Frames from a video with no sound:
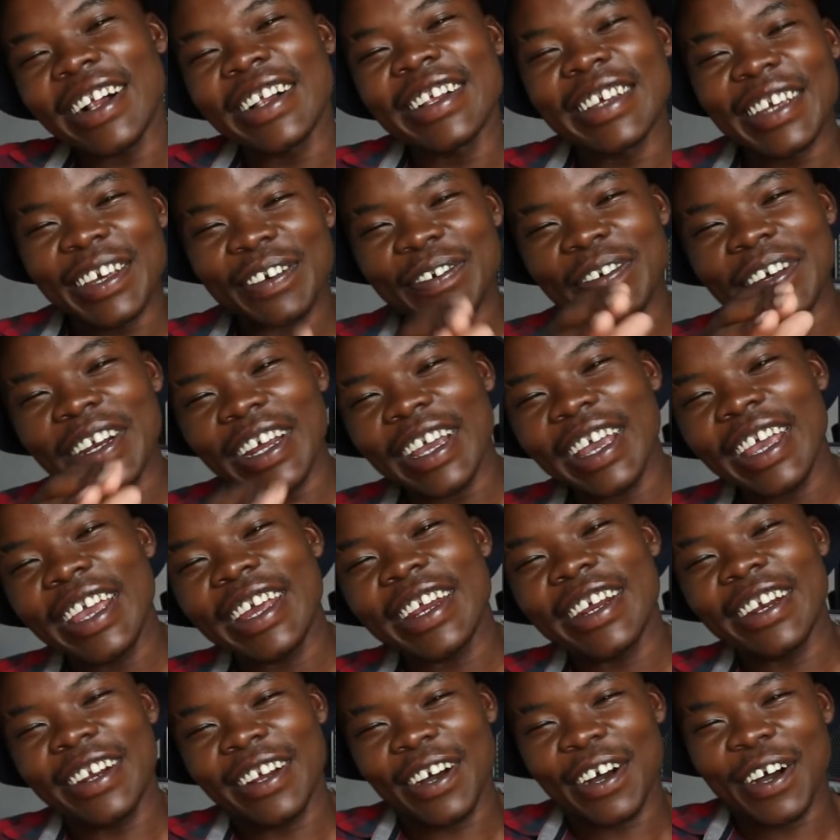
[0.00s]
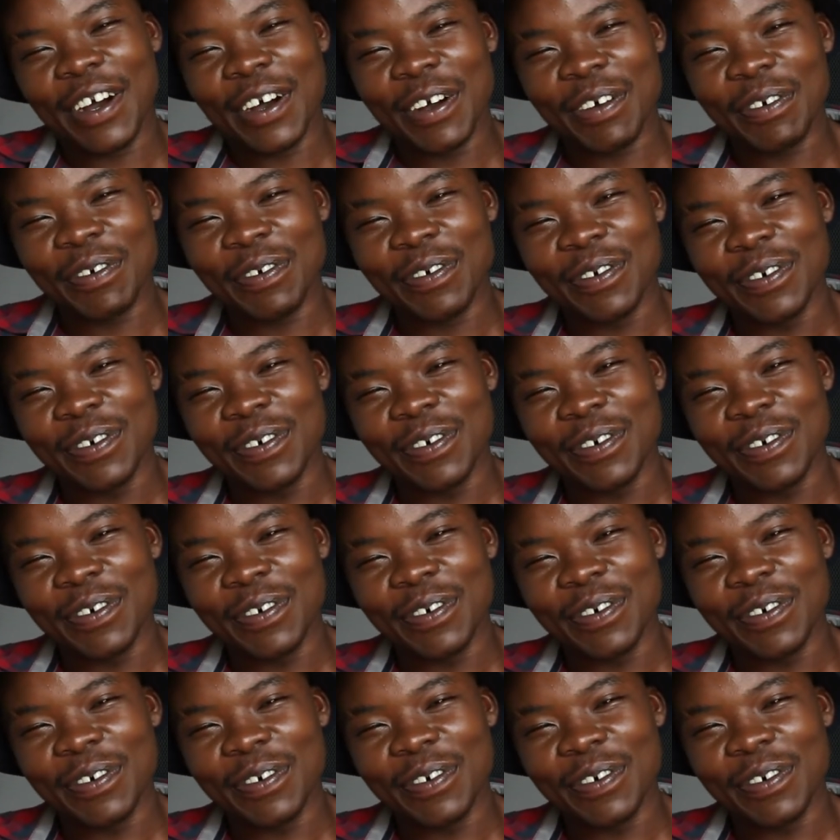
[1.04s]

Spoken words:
I'll give it an 8.5.